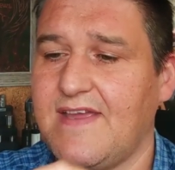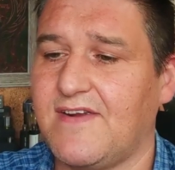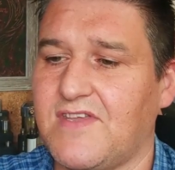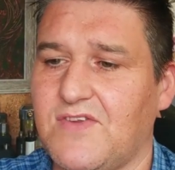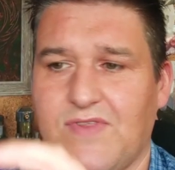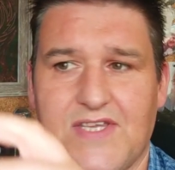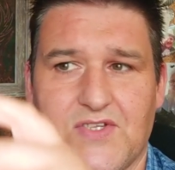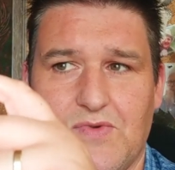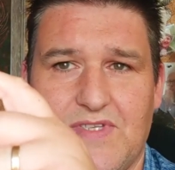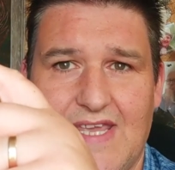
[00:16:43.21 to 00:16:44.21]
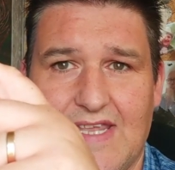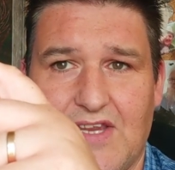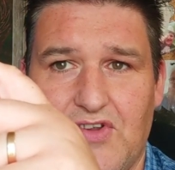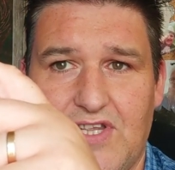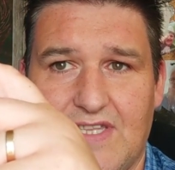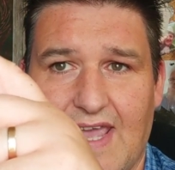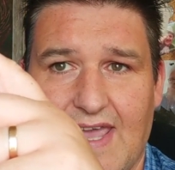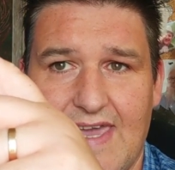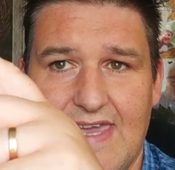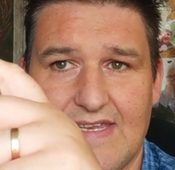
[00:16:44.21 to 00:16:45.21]
here, you know, that's going to increase the
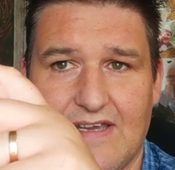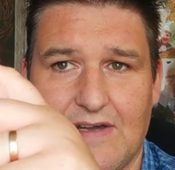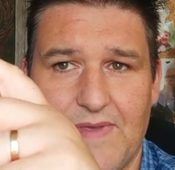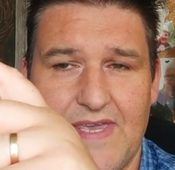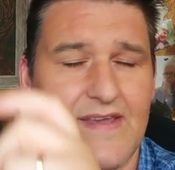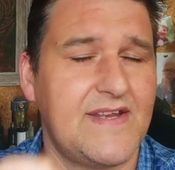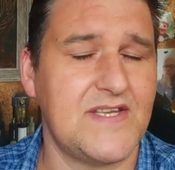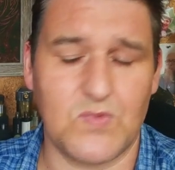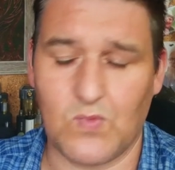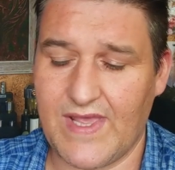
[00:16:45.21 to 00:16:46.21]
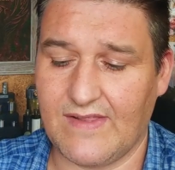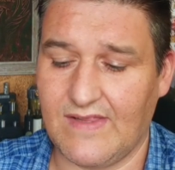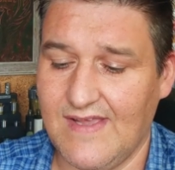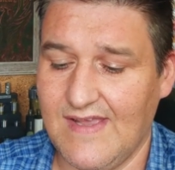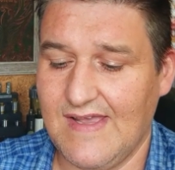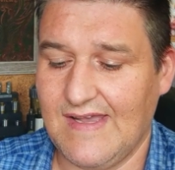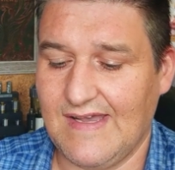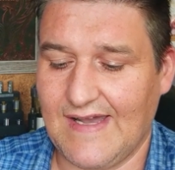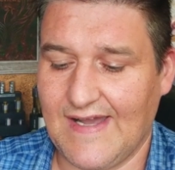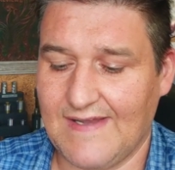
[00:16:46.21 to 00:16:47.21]
height up here as well.
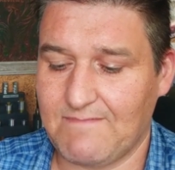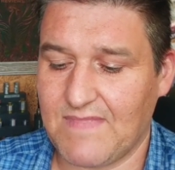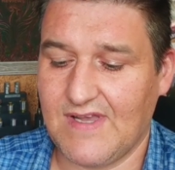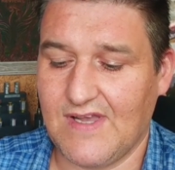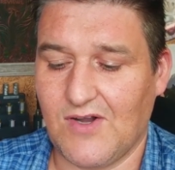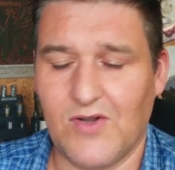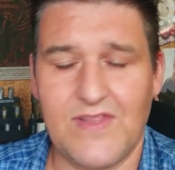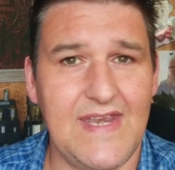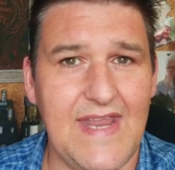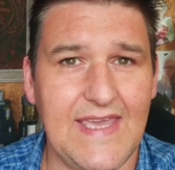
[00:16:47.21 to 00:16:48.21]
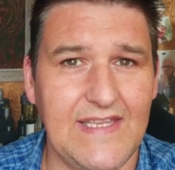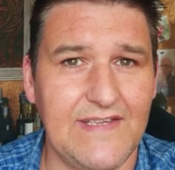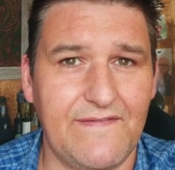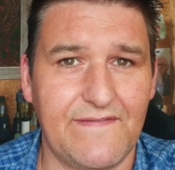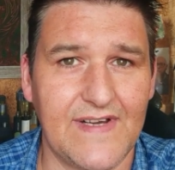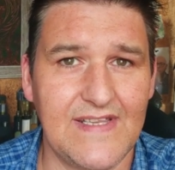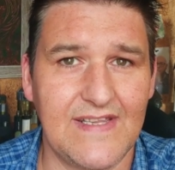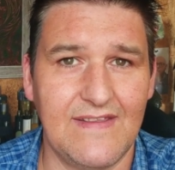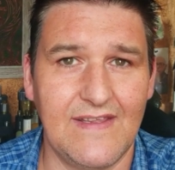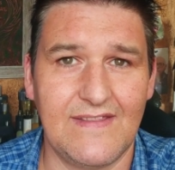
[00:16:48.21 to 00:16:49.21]
On the negative
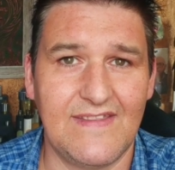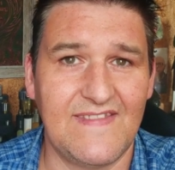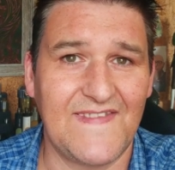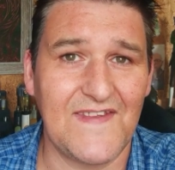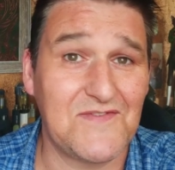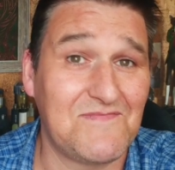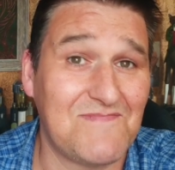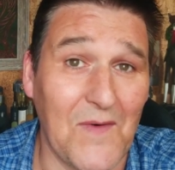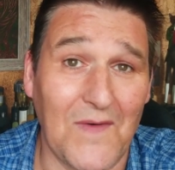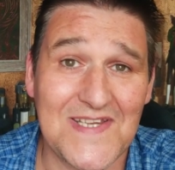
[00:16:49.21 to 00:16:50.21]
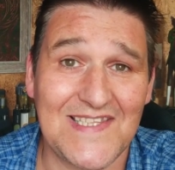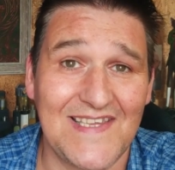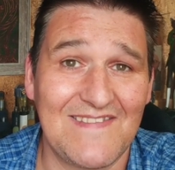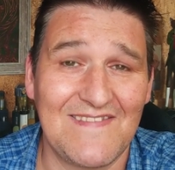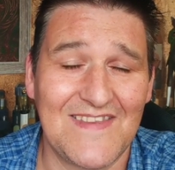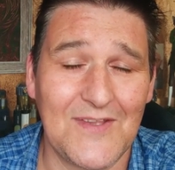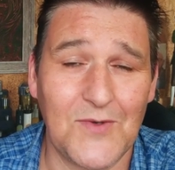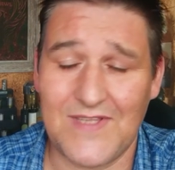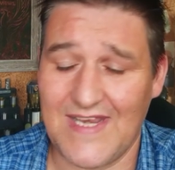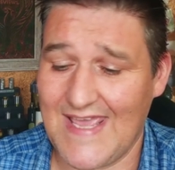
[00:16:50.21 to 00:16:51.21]
front, honestly, the
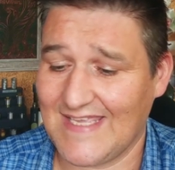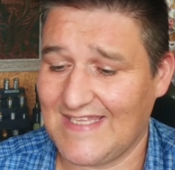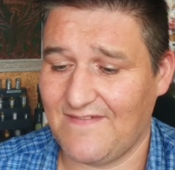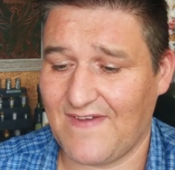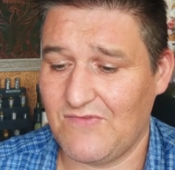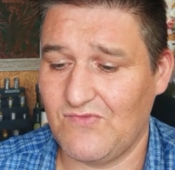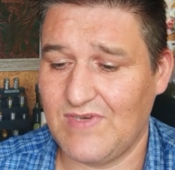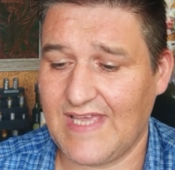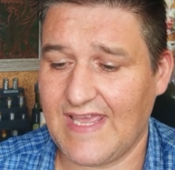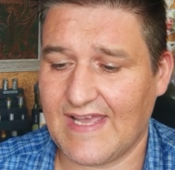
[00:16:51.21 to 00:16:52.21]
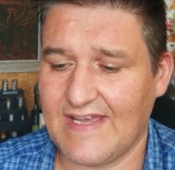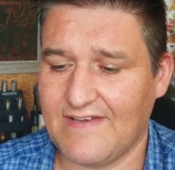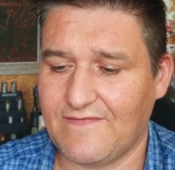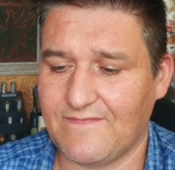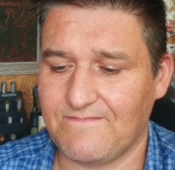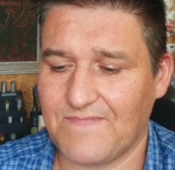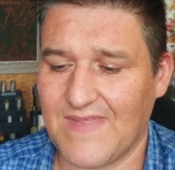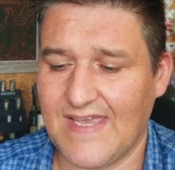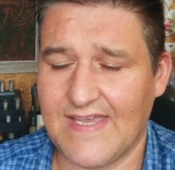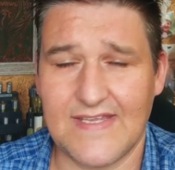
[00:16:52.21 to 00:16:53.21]
only negative I really have
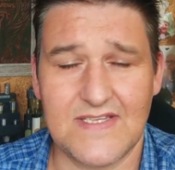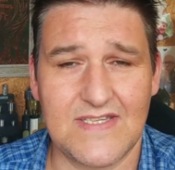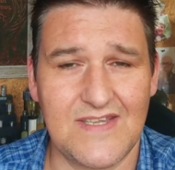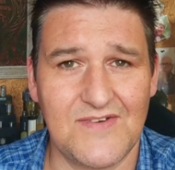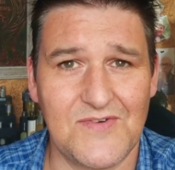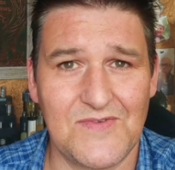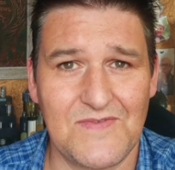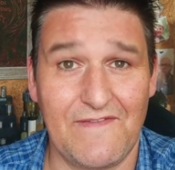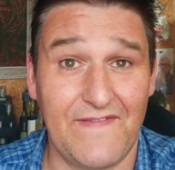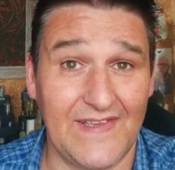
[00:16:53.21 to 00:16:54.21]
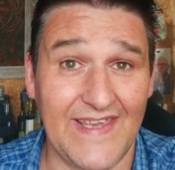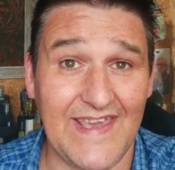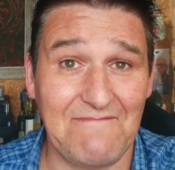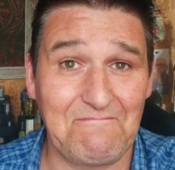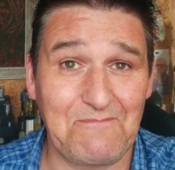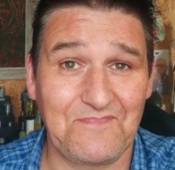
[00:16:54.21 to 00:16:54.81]
is, you know, filling it.